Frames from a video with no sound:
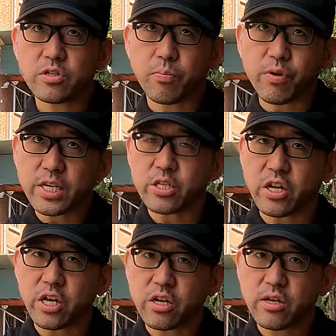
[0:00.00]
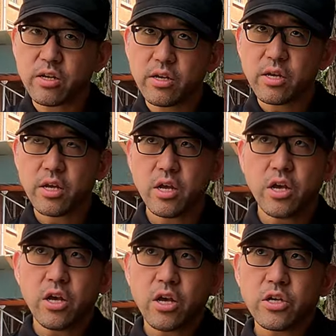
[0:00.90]
to press on
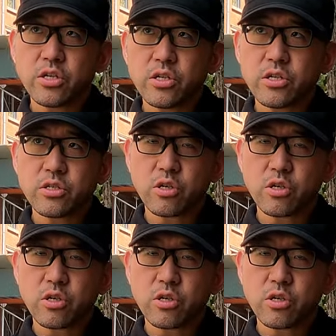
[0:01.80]
it.